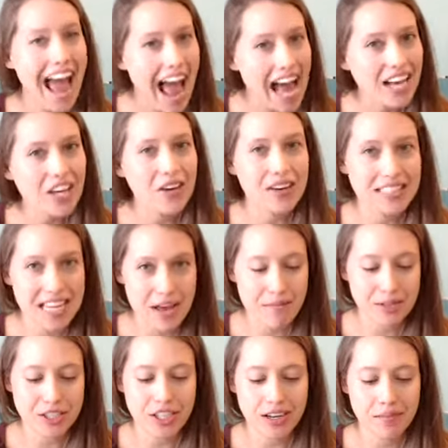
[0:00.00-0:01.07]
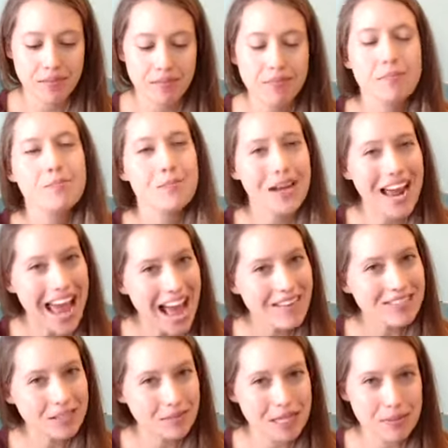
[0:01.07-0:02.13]
accurate temperature. But I
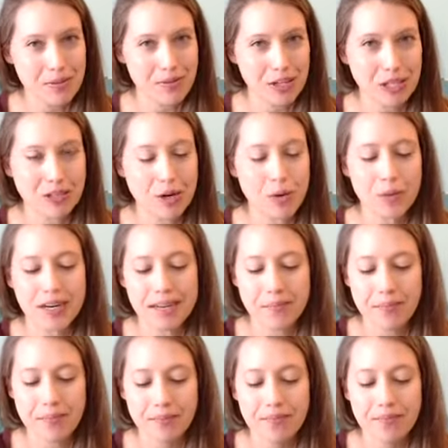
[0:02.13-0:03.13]
have some tips for you, don't worry.